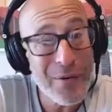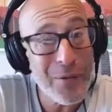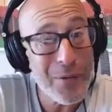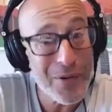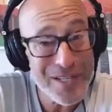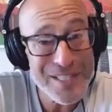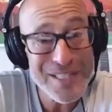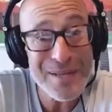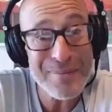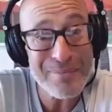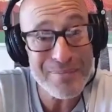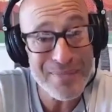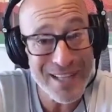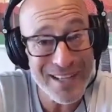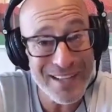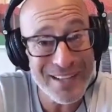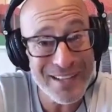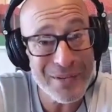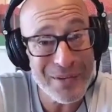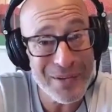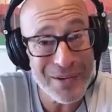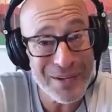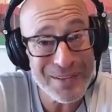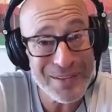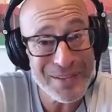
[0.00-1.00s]
or
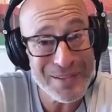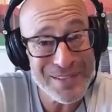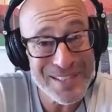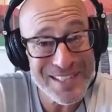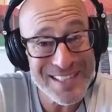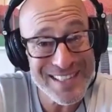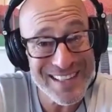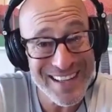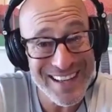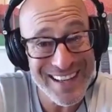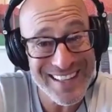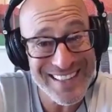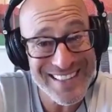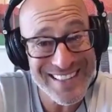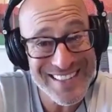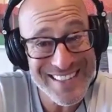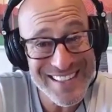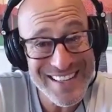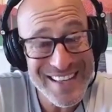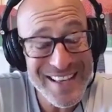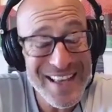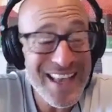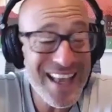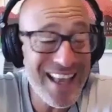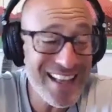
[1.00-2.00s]
something along those
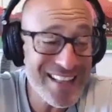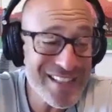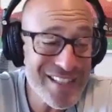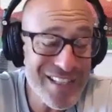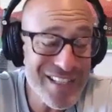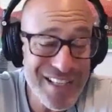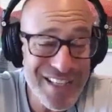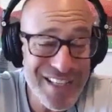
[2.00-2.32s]
lines. Yeah,